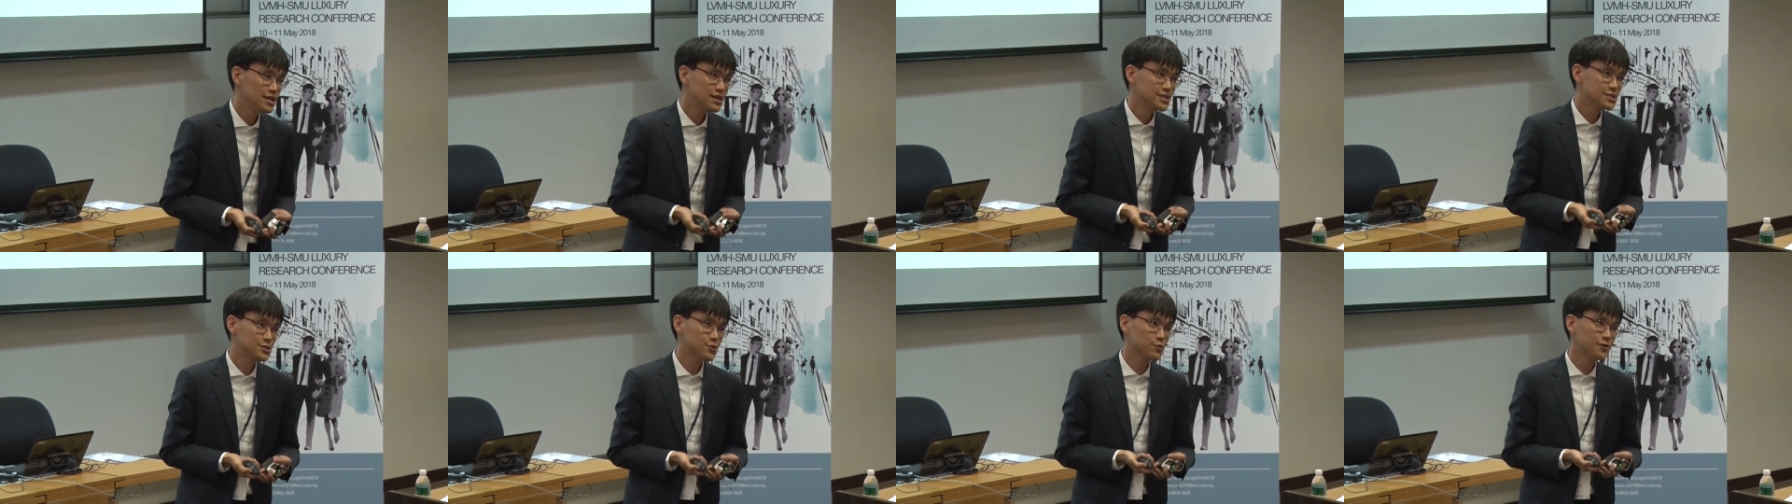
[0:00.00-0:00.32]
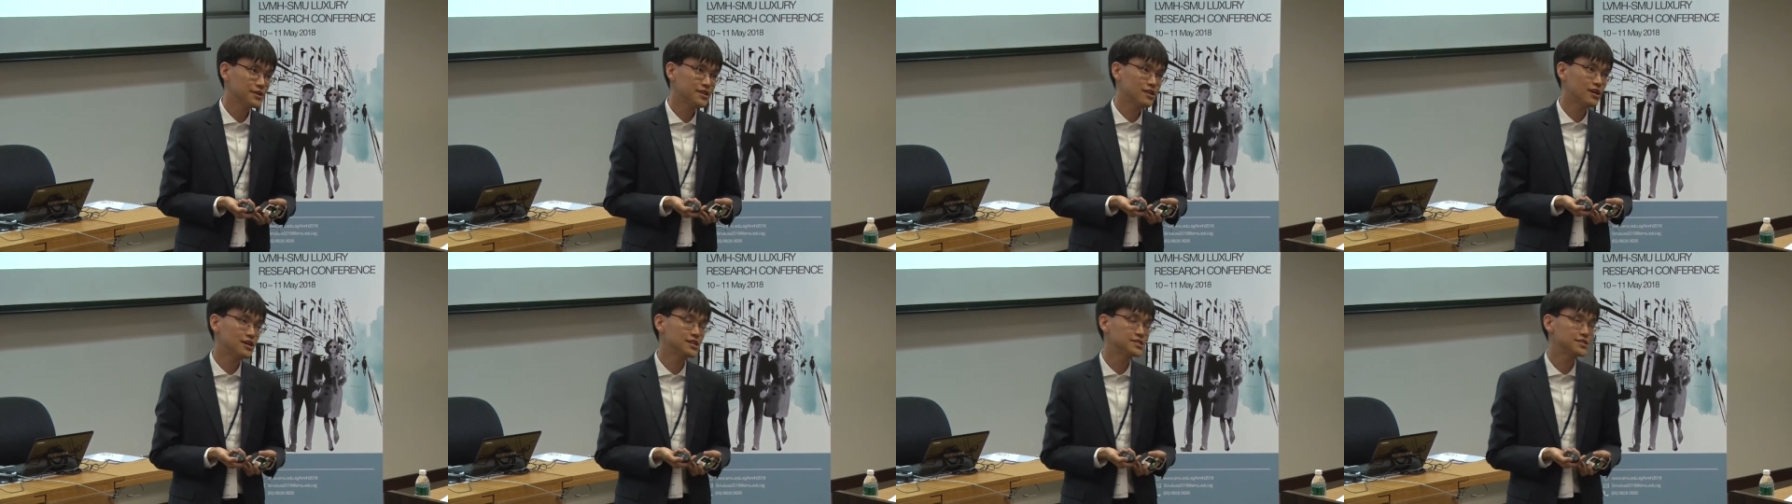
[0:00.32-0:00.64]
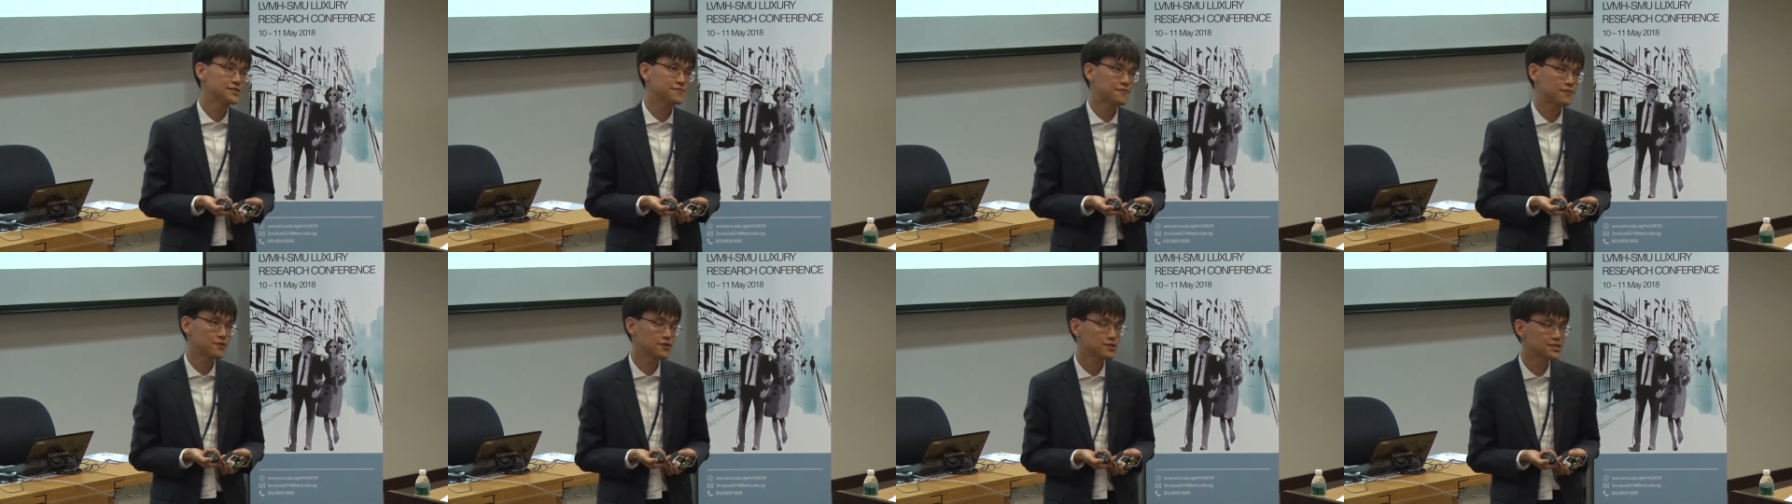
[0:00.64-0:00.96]
So in our
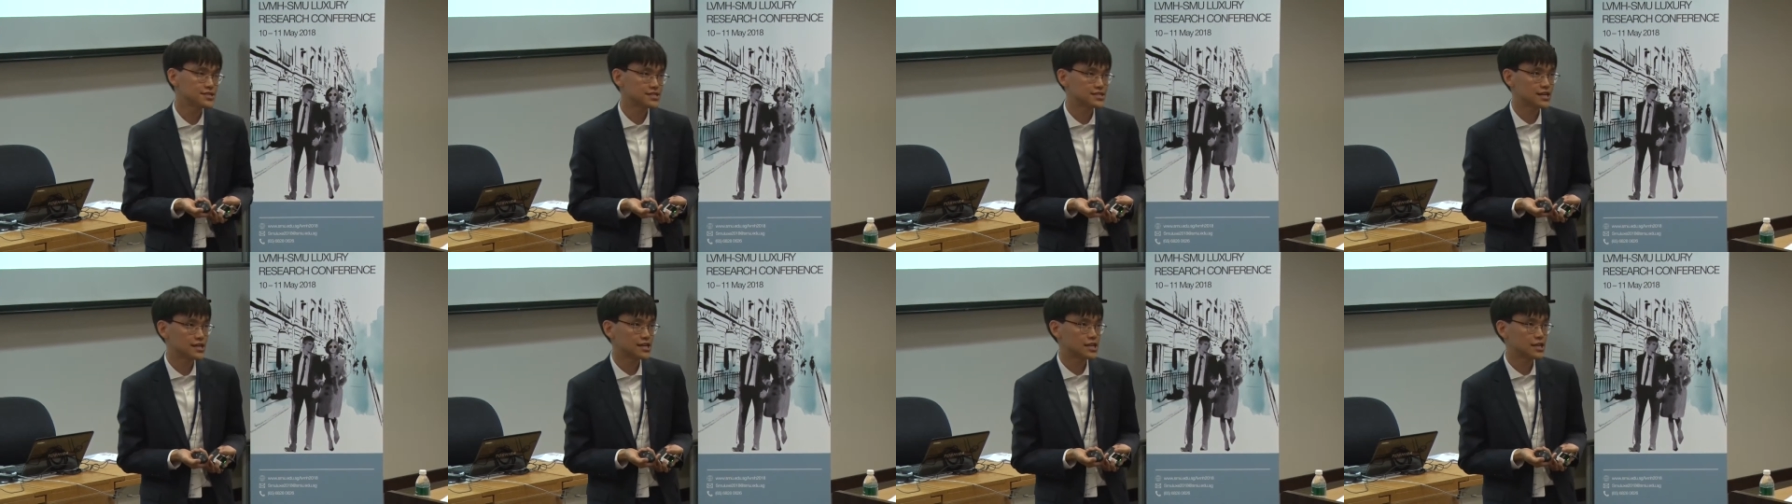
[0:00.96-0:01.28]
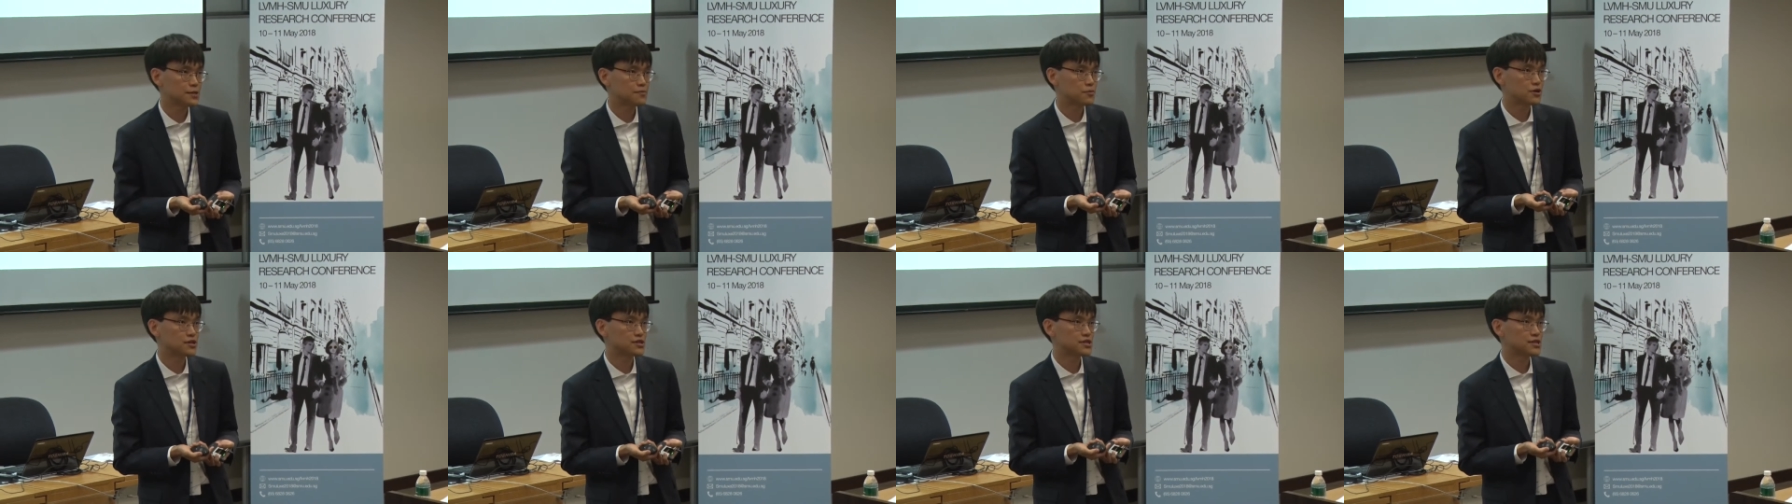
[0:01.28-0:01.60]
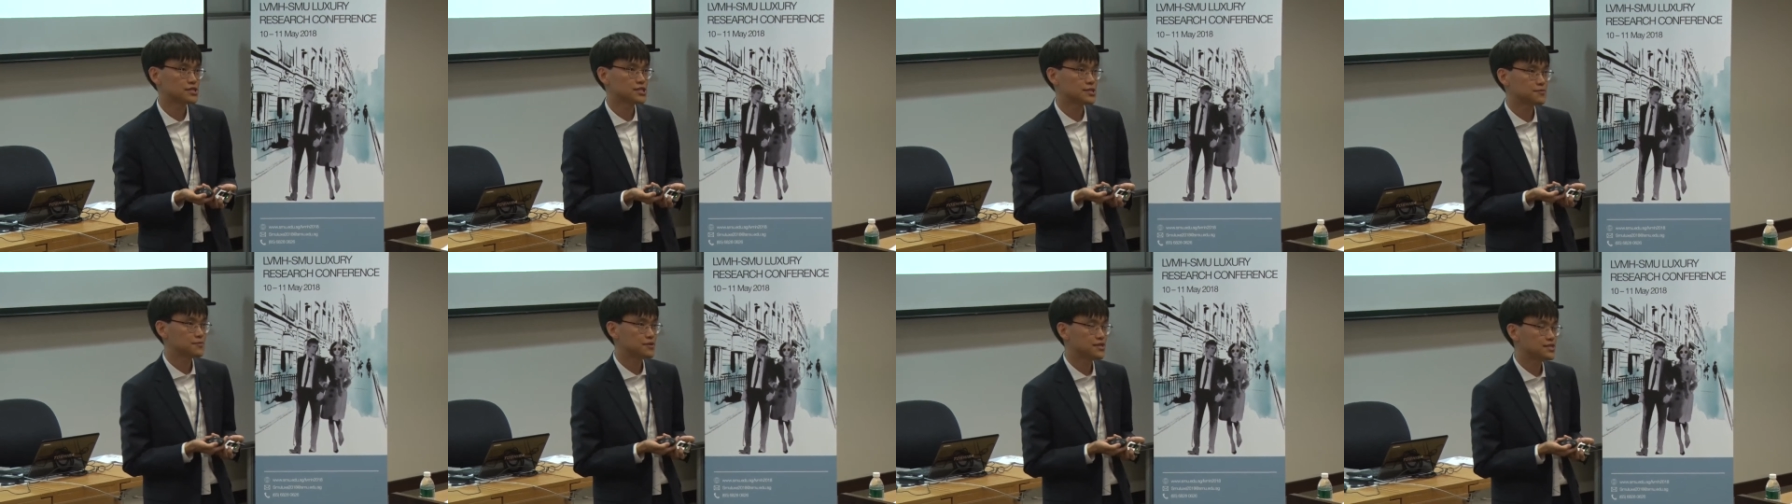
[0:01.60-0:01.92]
first study,
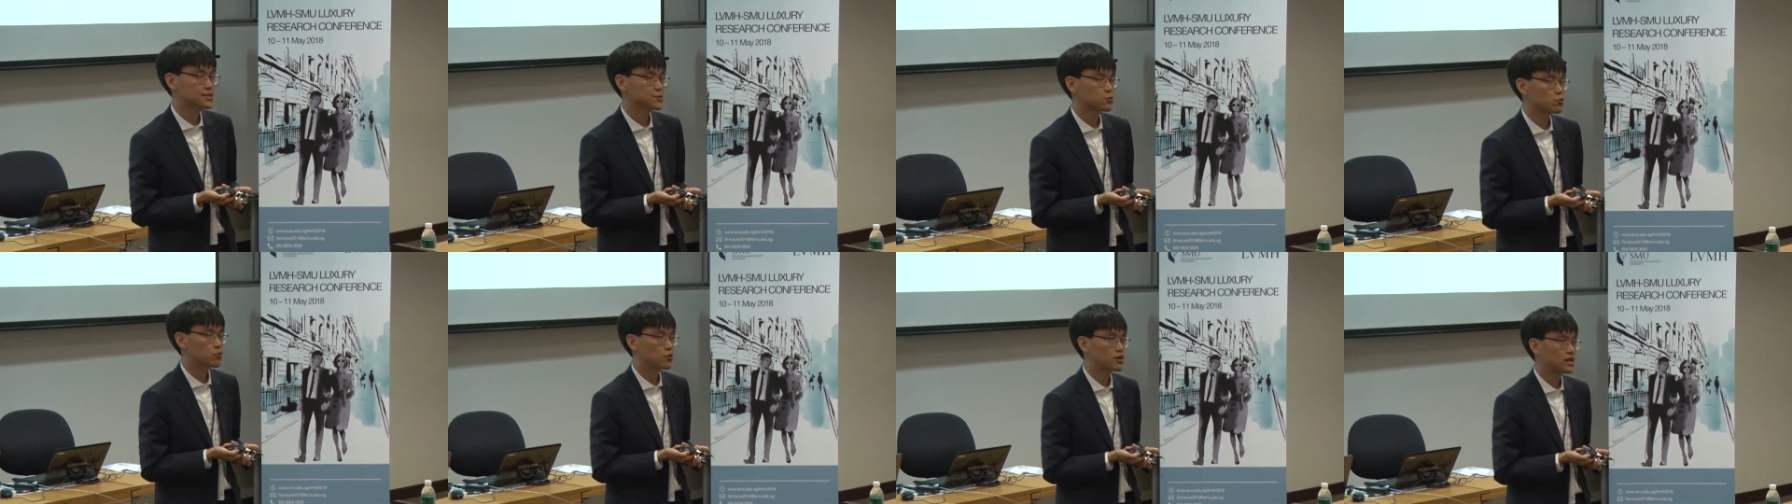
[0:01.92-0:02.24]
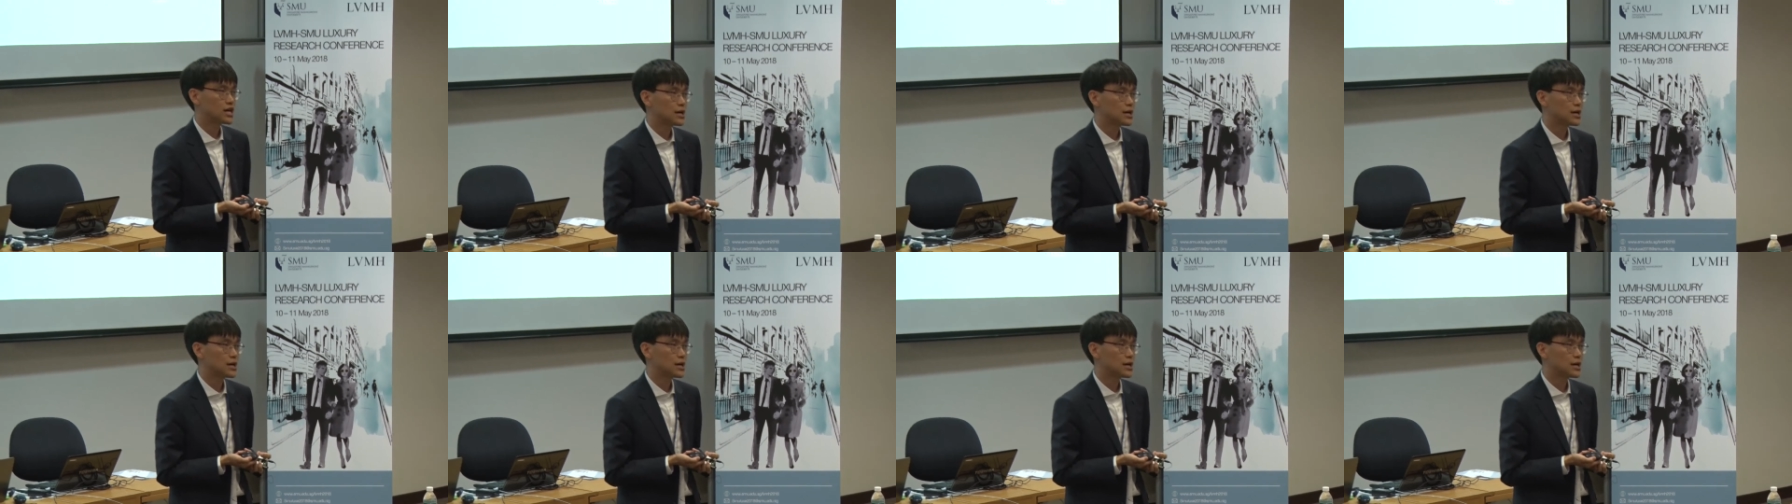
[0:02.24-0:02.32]
participants were